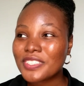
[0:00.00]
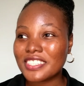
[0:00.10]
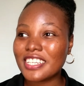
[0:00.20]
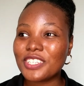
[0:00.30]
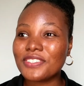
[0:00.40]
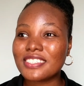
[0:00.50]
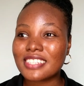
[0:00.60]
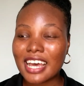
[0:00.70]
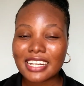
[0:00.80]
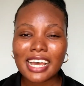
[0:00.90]
They use
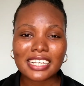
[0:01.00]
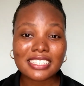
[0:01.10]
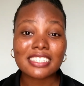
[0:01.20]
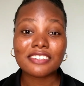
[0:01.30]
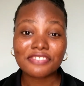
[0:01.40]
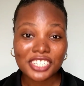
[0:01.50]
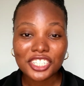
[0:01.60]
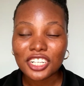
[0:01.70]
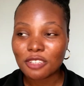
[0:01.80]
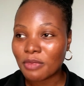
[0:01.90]
that as
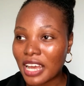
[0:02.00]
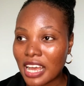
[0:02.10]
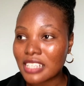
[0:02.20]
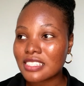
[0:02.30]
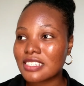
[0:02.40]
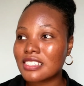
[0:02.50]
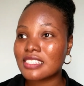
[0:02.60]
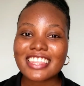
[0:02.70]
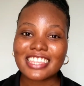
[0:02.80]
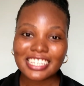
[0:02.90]
facial masks.
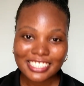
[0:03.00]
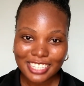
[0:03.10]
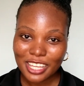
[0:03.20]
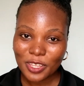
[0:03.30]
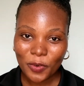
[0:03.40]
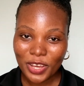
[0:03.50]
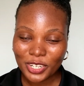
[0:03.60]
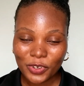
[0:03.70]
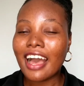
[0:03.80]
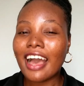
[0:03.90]
This other one,
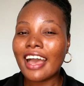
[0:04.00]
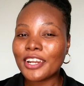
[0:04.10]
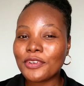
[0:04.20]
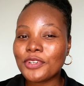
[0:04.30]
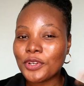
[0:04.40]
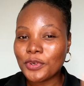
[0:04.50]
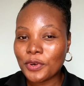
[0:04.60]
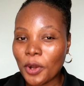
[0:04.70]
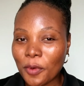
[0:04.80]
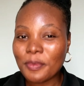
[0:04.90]
no. I don't know
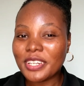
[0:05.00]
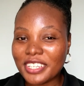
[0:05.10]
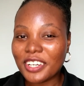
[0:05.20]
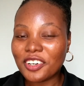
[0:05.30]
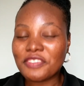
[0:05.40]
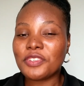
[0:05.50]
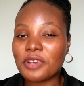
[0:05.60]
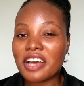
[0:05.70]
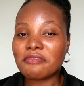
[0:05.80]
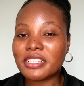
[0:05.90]
how many of you
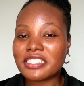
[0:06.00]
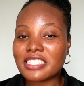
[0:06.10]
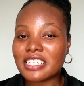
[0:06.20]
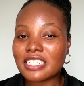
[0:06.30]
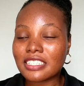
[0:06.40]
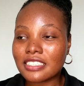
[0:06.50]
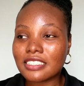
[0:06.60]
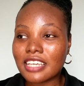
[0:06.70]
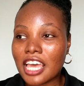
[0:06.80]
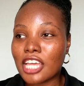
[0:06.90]
have been seeing the
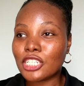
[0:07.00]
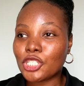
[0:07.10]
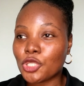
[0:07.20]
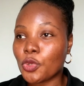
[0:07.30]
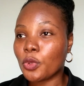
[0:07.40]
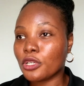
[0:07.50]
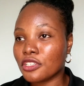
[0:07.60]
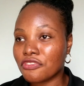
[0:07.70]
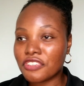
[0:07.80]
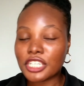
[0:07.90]
Ensure
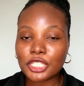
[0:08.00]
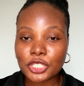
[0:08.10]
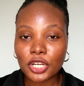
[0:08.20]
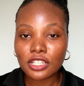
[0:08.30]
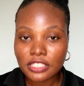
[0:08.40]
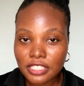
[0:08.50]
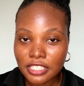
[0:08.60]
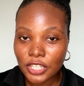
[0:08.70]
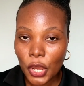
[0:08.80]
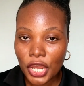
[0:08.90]
facials
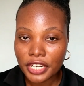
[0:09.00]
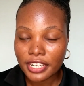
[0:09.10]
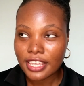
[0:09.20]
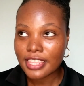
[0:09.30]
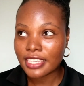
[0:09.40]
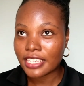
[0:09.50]
on the